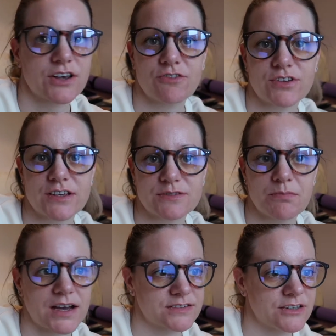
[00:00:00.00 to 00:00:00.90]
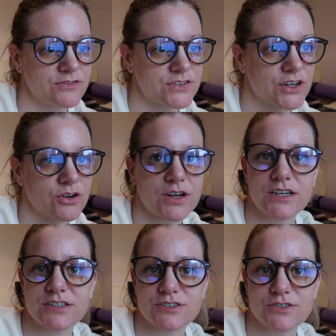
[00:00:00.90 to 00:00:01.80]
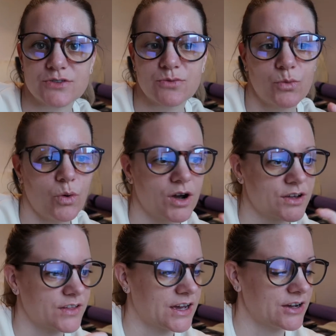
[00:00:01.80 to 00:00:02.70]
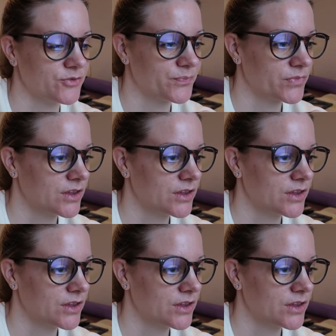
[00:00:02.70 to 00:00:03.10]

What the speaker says: so everything is massive, so I need to just work that out.